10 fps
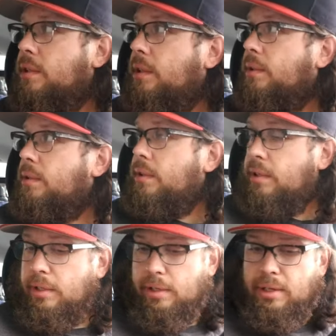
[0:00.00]
So
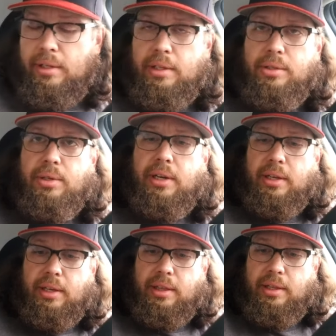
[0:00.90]
let's try
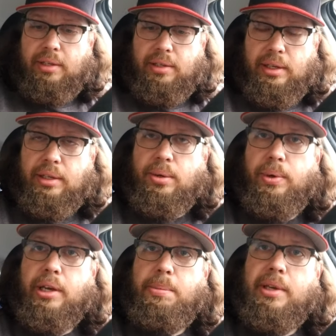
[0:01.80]
to get this done
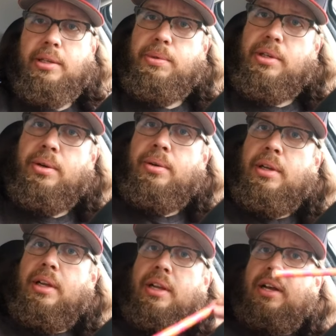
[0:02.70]
quick because we know
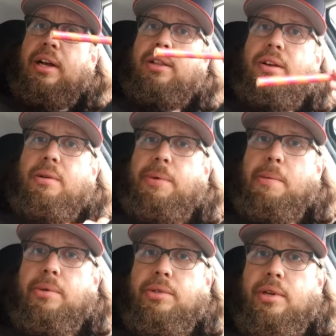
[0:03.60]
how long a
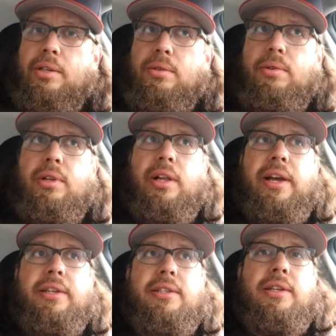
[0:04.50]
paper straw is going to
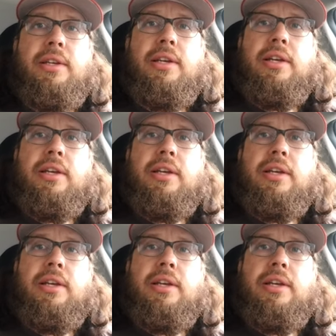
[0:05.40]
last.